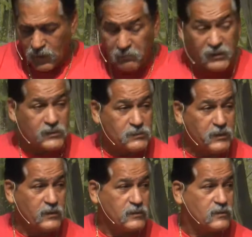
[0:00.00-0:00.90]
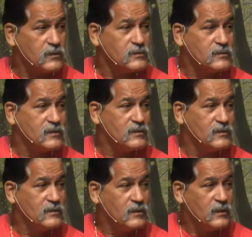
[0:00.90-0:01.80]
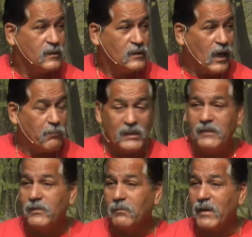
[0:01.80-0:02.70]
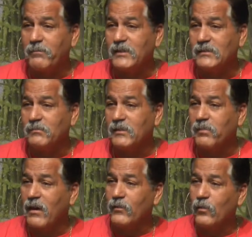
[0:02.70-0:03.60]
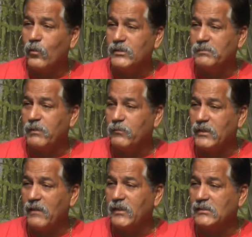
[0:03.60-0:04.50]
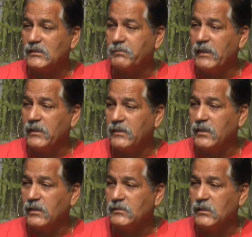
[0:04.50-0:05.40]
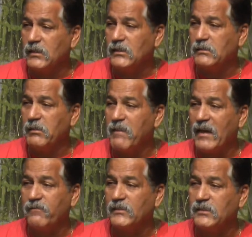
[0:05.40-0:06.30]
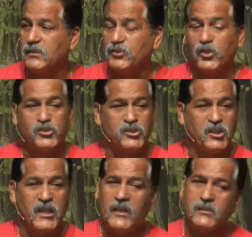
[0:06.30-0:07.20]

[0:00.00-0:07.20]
I believe in speaking in tongues. I believe in the baptism of the power of the Holy Spirit with the evidence of speaking in tongues, and it needs to be manifested in the churches today.